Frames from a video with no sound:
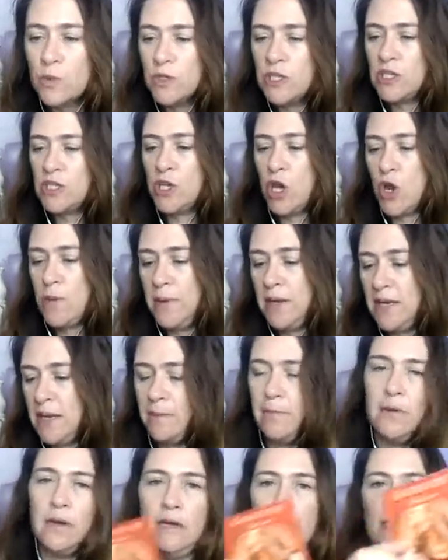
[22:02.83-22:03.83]
with so many,
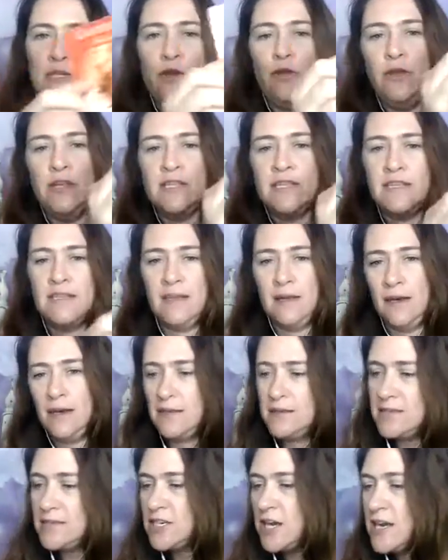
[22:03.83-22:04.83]
I'm going to
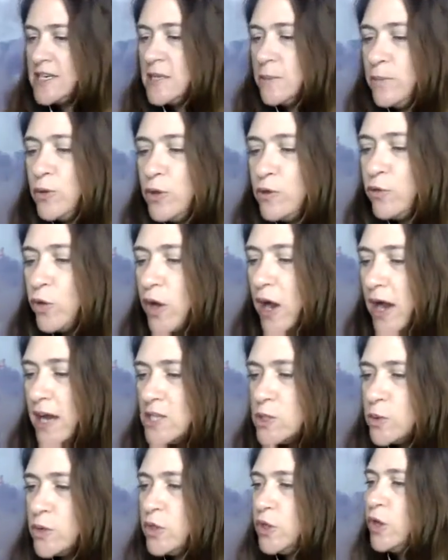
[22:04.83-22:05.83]
share some beautiful
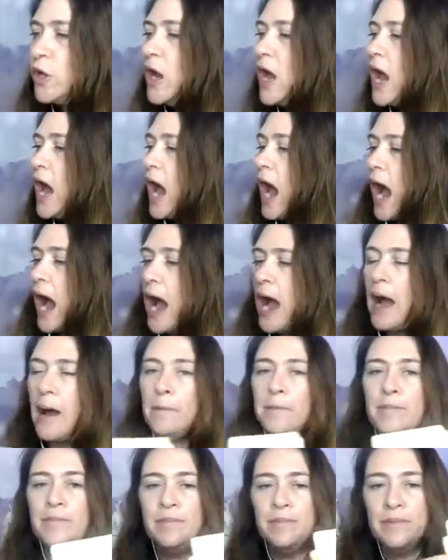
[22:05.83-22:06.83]
cards with you.
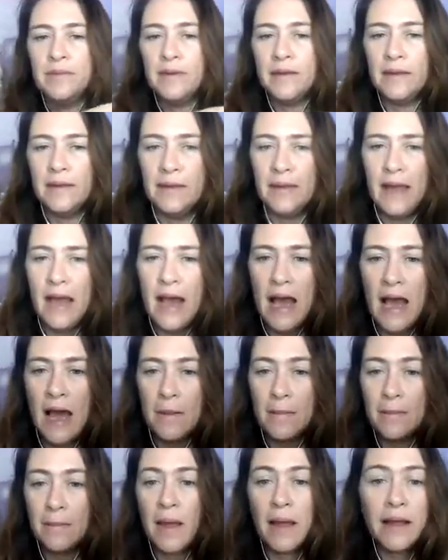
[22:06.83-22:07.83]

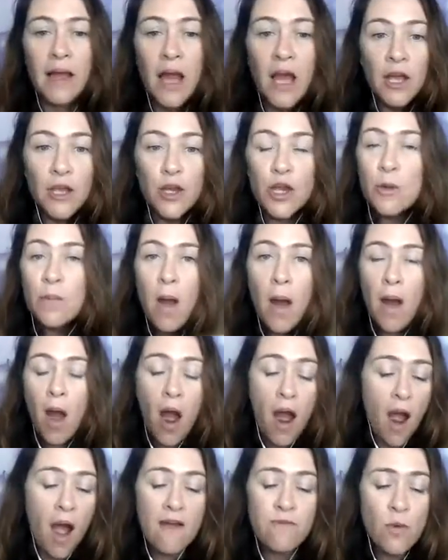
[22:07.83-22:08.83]

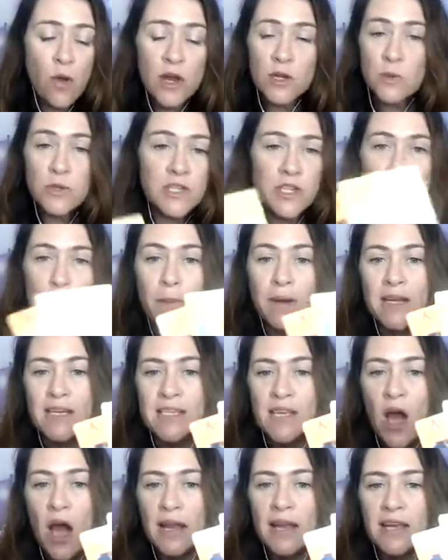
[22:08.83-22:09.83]
I've worked with so many
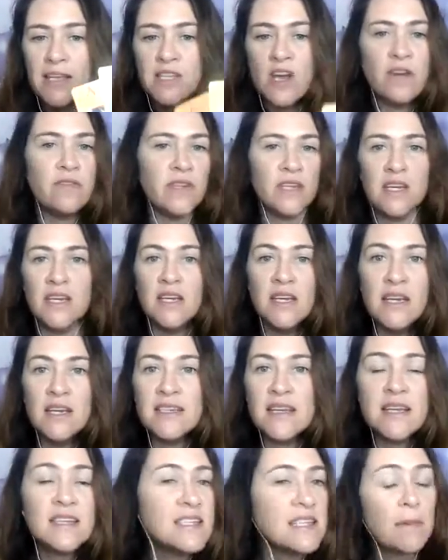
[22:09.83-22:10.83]
psychics over the years,
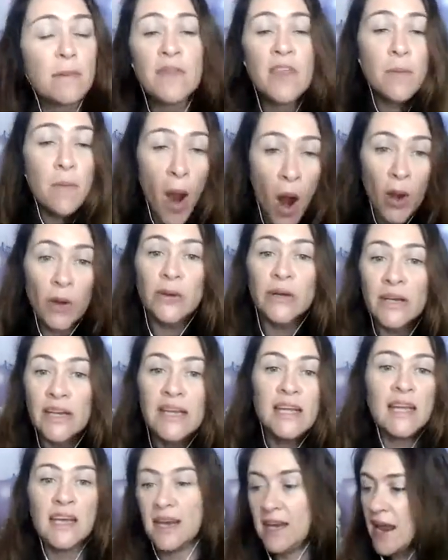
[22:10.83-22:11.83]
and some of them only
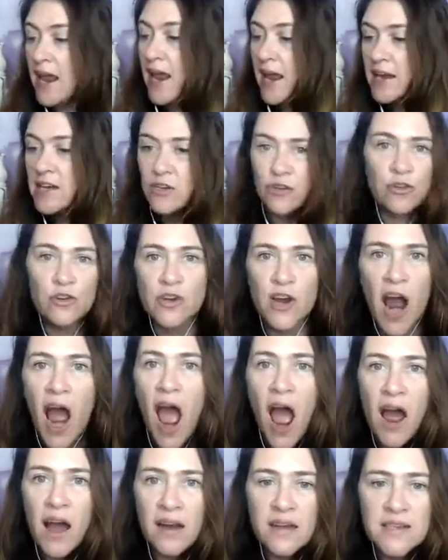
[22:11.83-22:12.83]
connect through
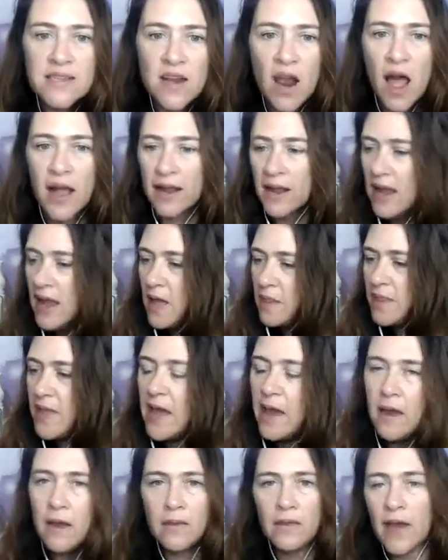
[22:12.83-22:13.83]
cards. Like
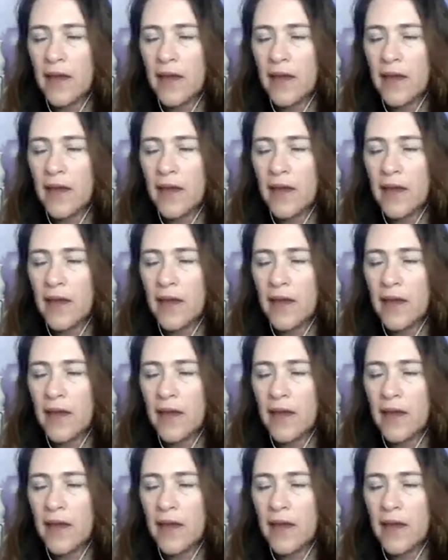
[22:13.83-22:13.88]
they